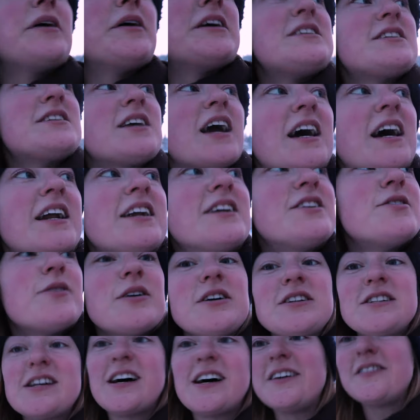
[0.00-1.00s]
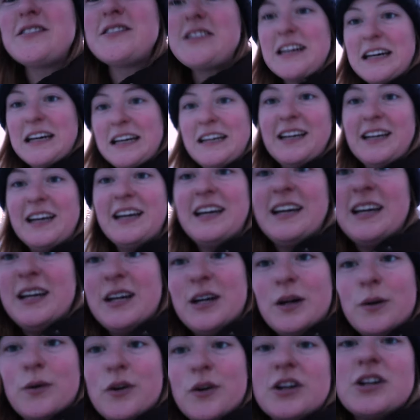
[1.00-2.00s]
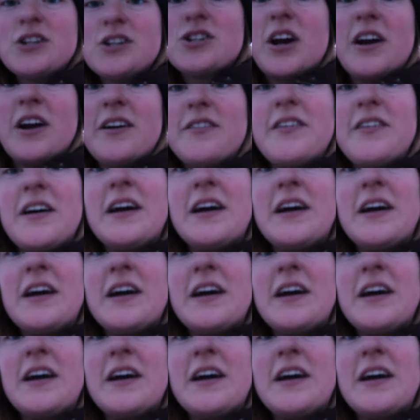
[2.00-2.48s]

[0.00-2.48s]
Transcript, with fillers: place kind of to ourselves. We're gonna try to